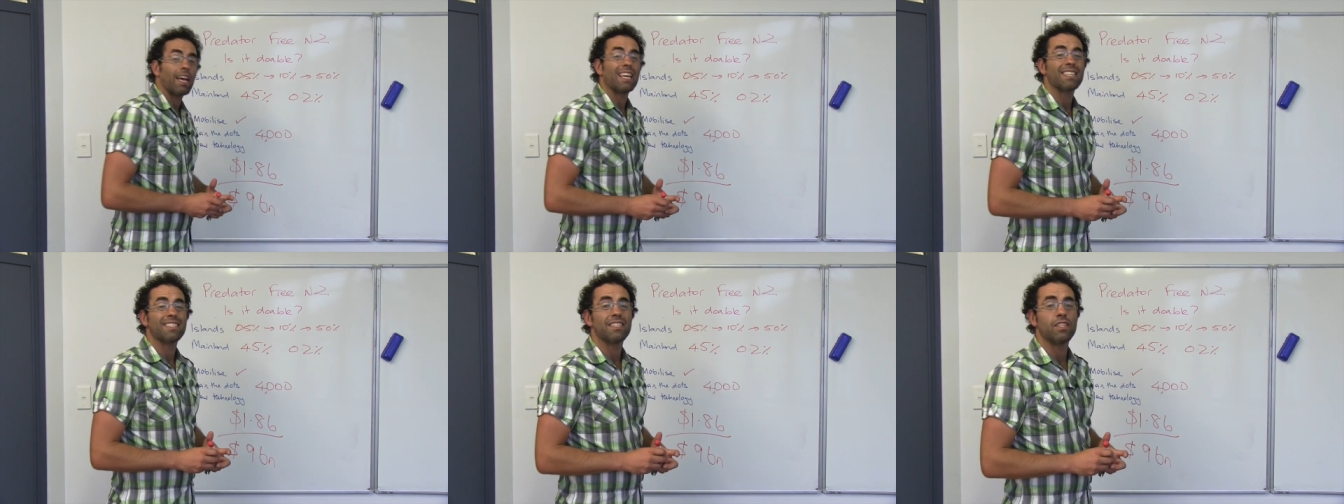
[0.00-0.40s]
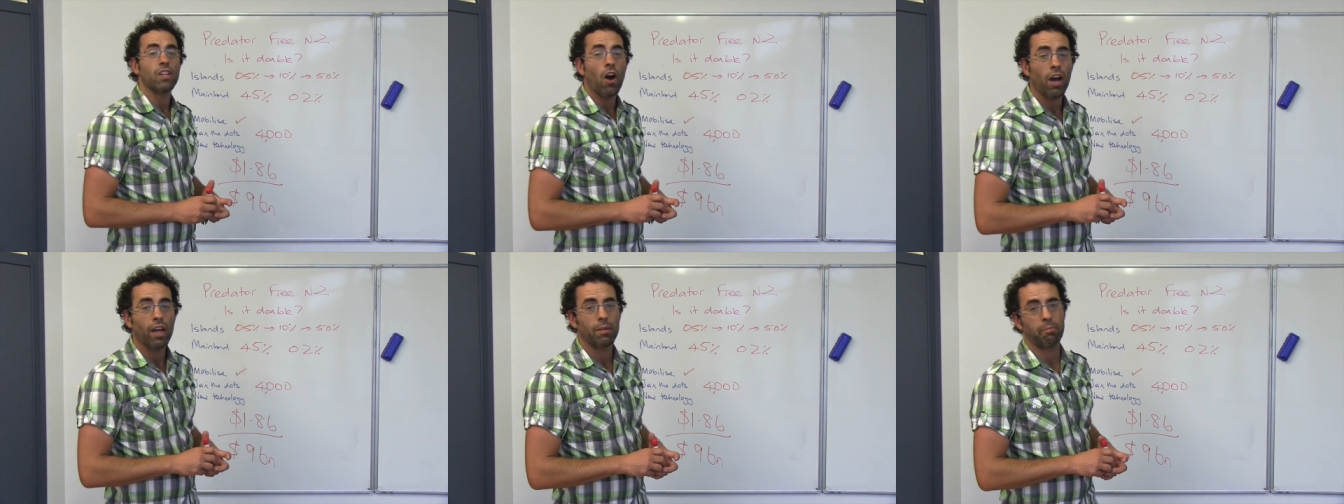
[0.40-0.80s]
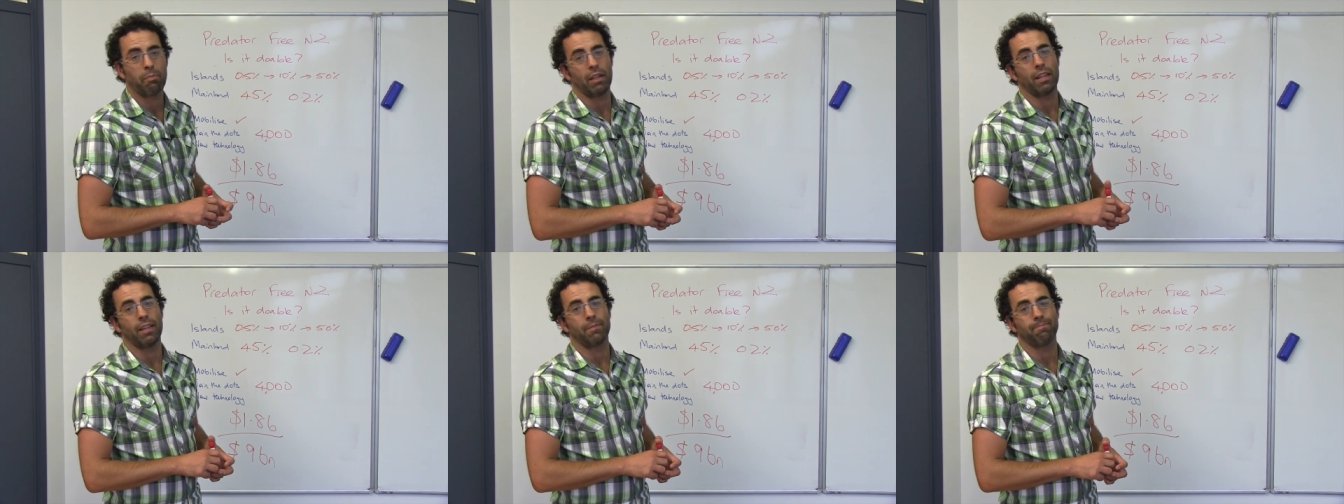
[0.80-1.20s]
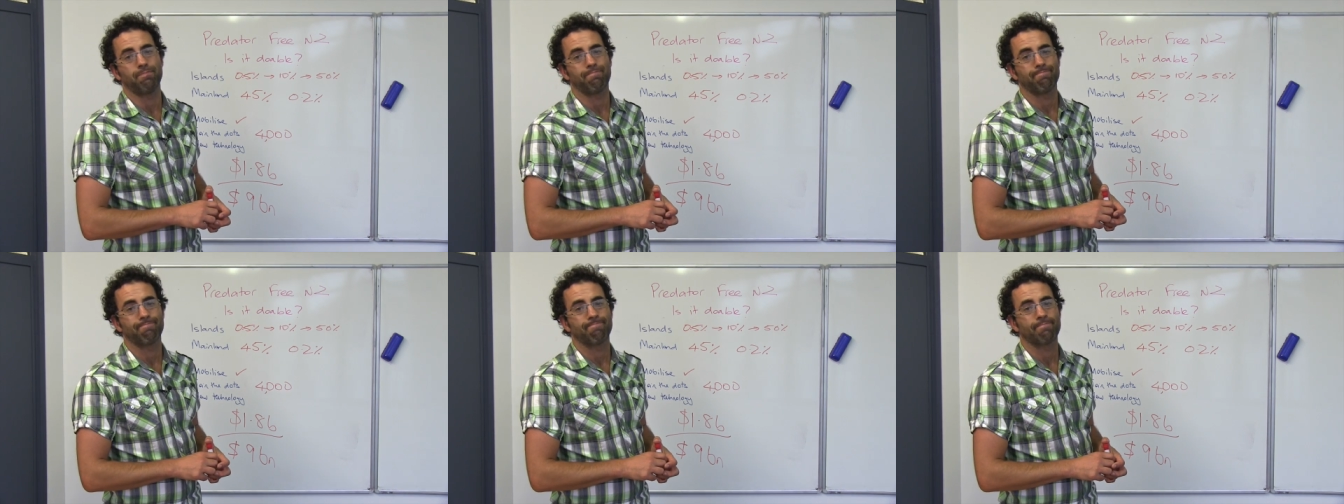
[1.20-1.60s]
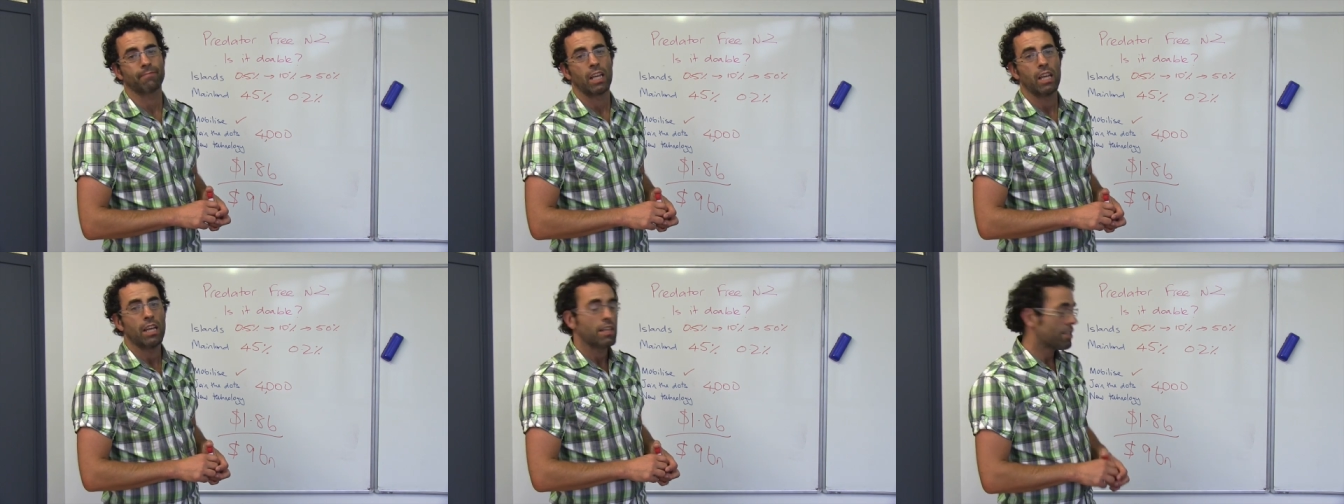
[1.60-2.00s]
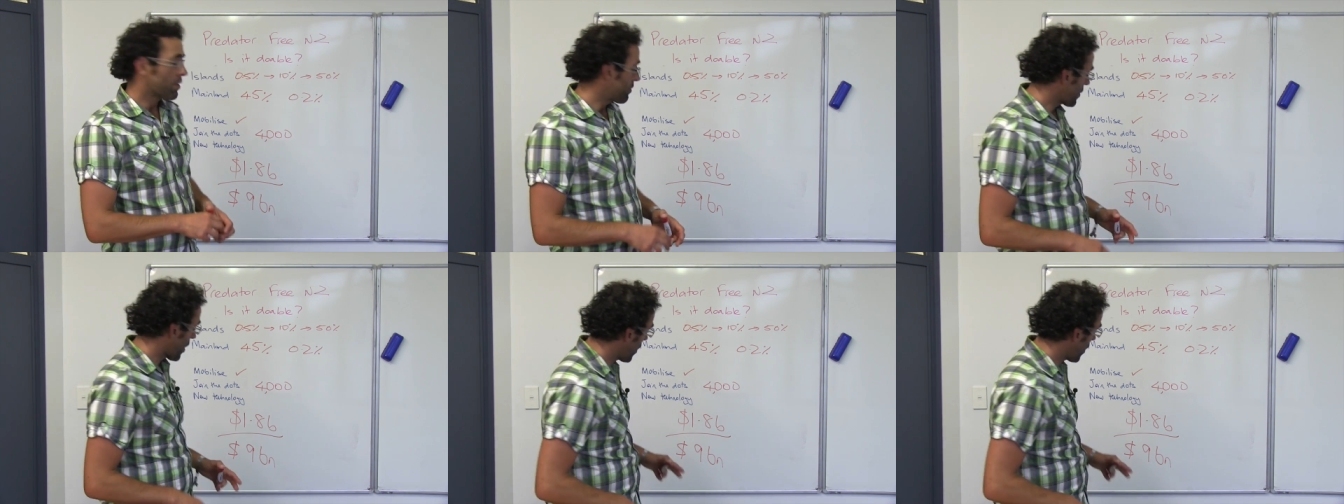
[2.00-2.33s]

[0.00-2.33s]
is $9 billion. So it's